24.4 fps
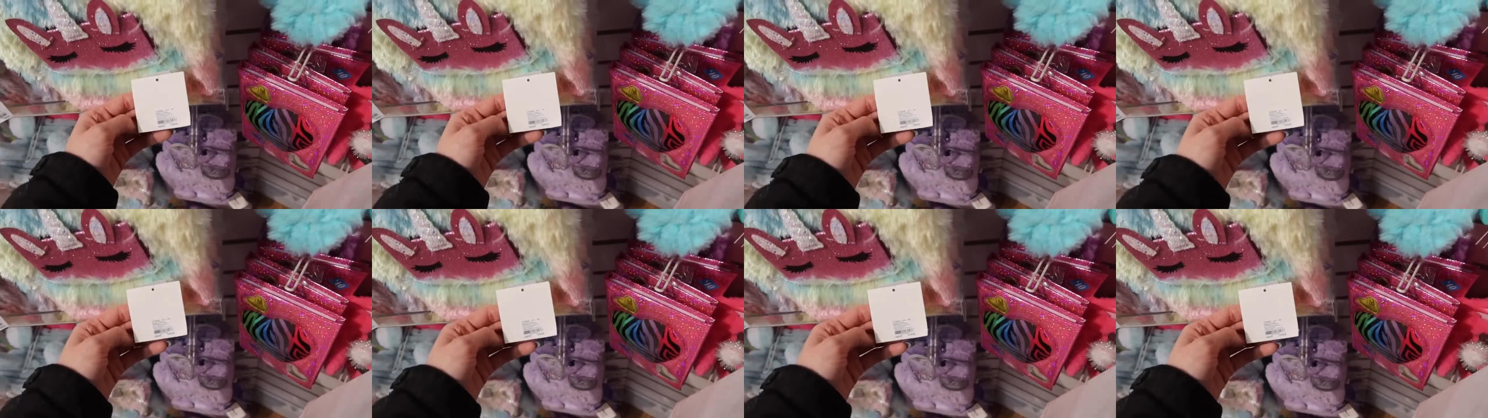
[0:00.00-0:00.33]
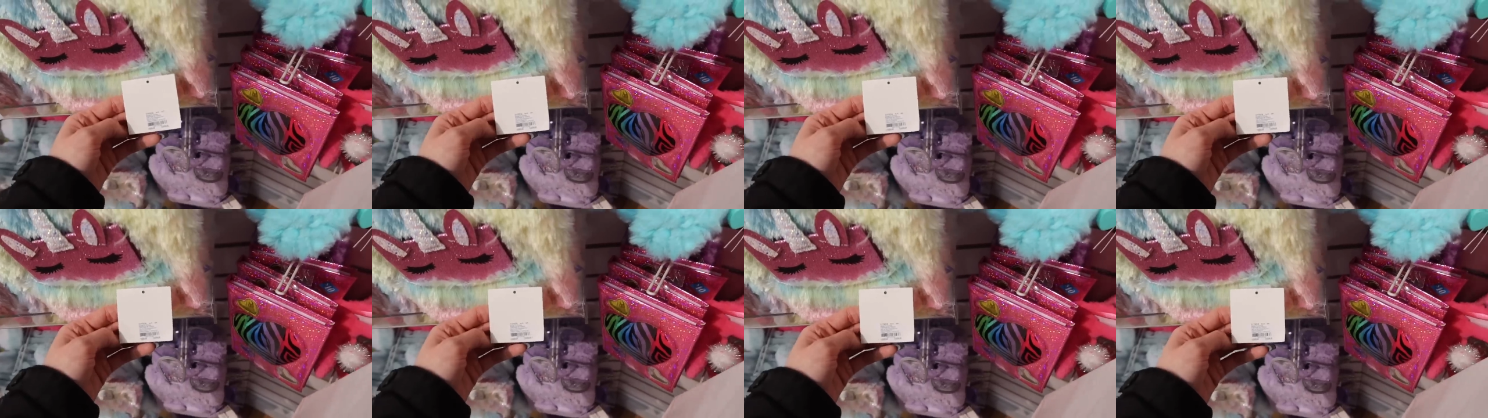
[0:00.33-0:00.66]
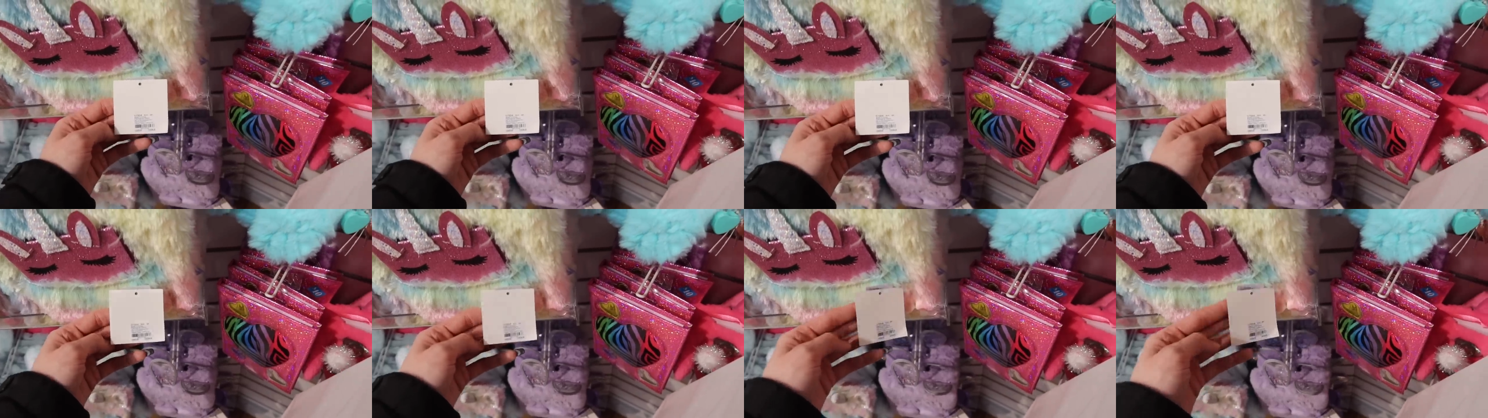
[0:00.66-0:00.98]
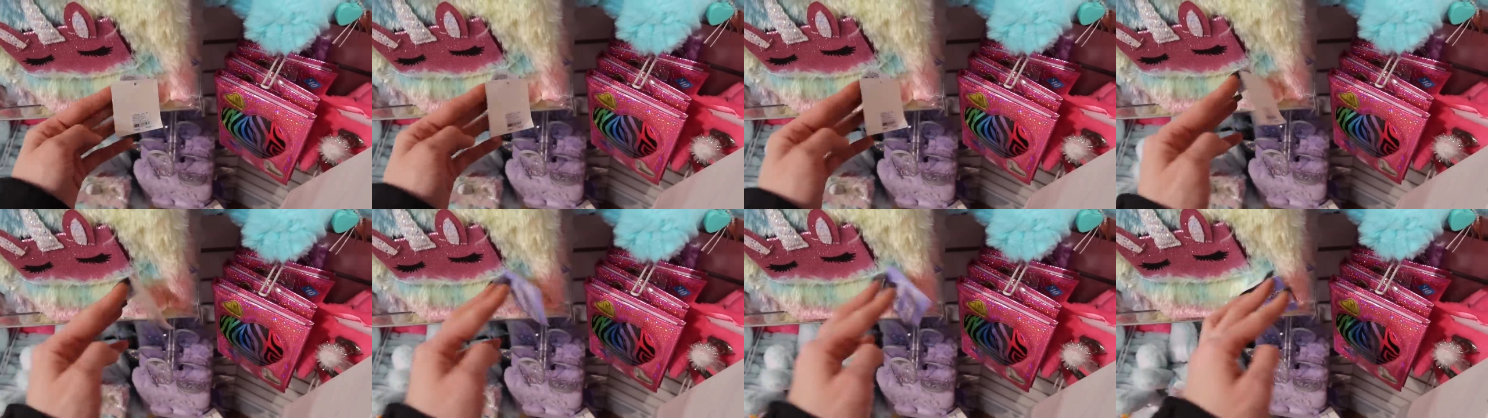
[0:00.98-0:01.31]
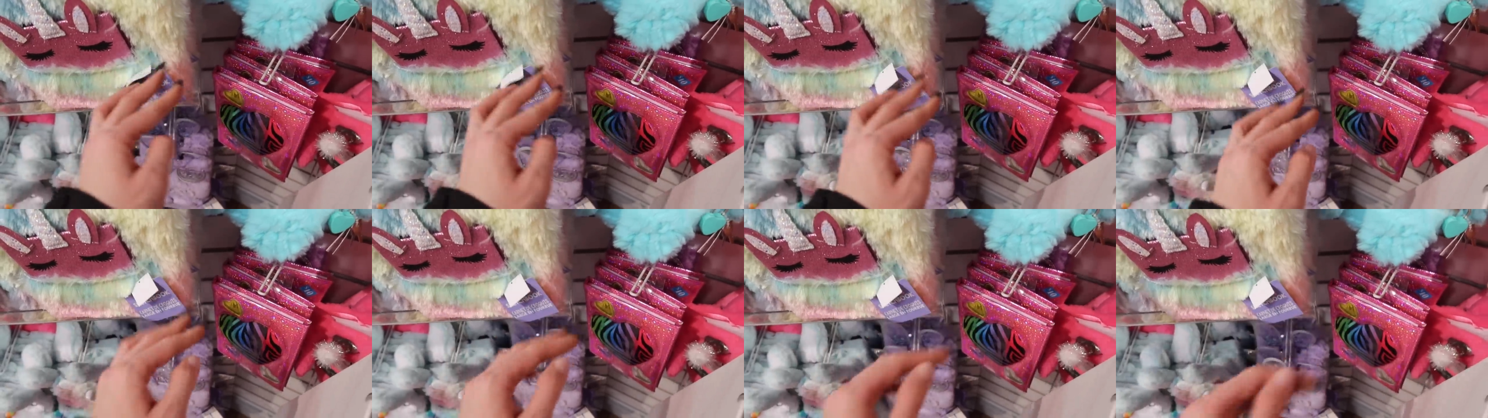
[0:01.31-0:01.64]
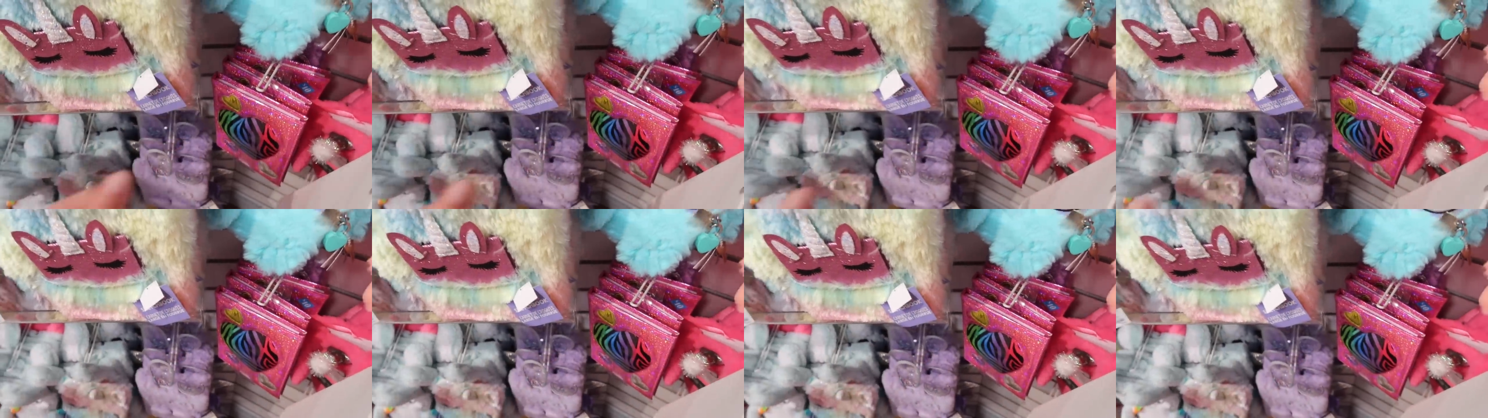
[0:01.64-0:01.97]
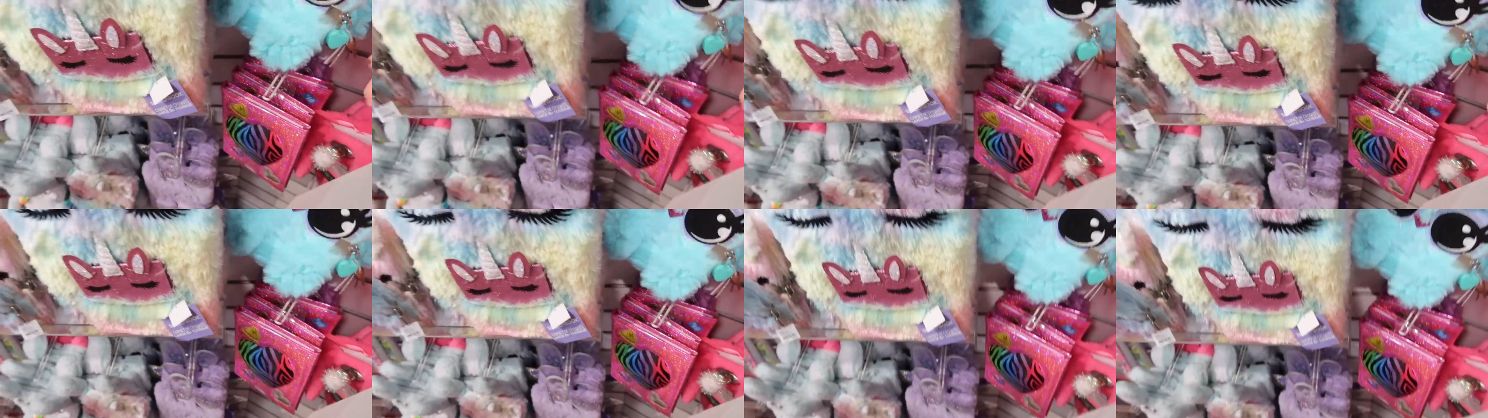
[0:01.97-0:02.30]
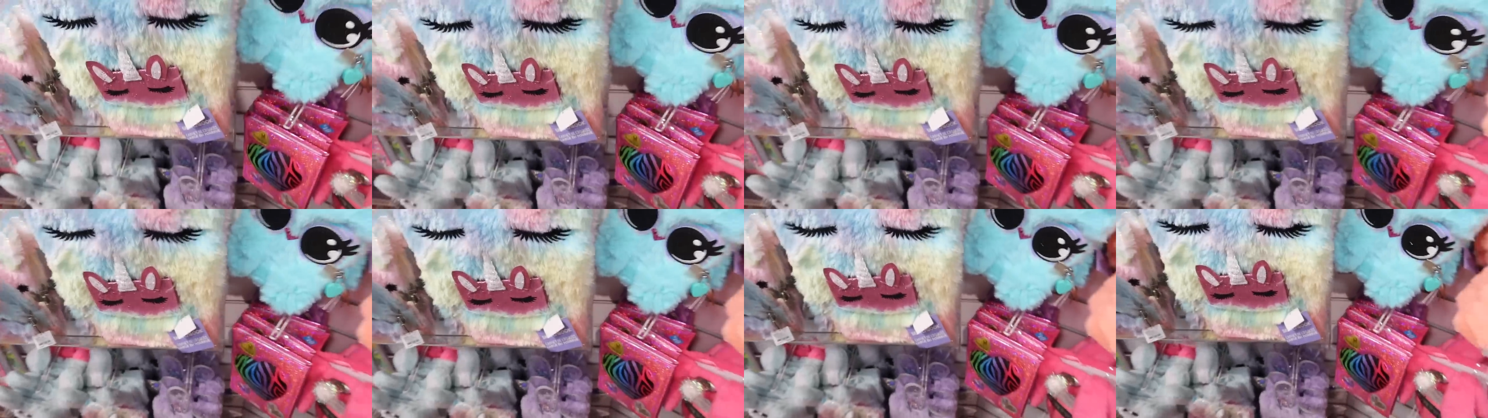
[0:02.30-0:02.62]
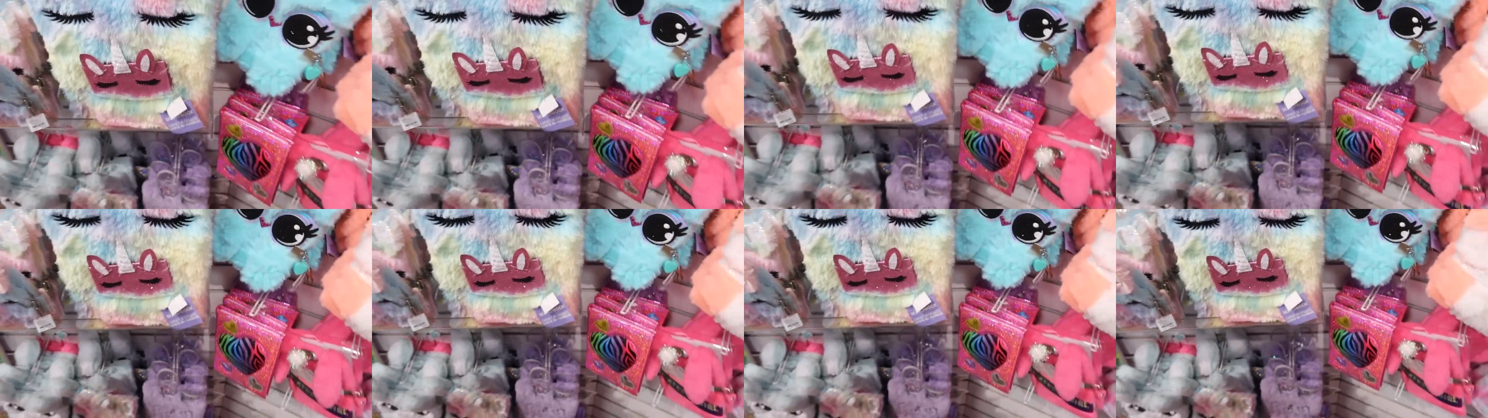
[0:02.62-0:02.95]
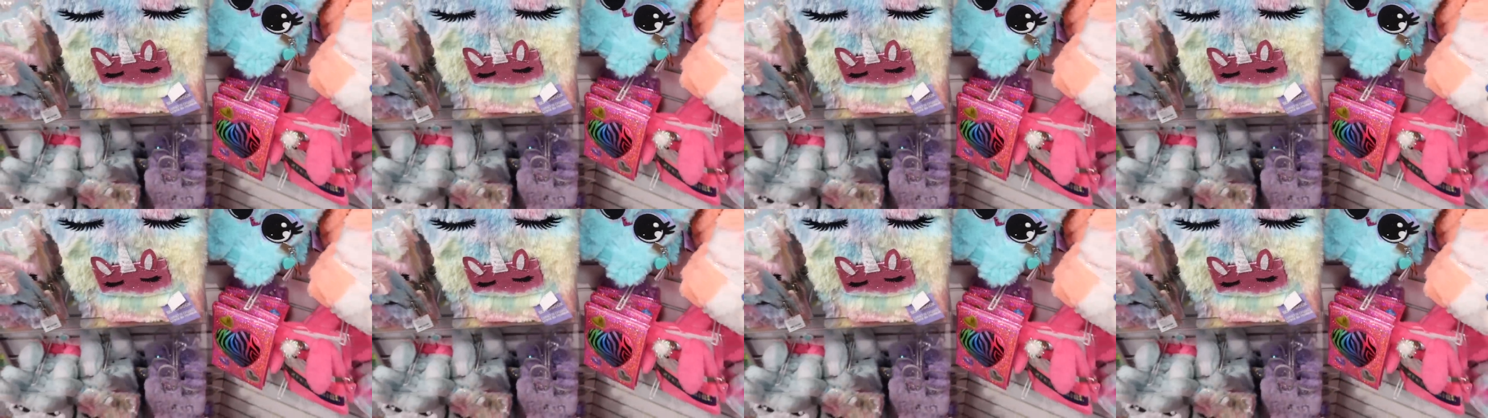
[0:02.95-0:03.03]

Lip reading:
(no speaker visible)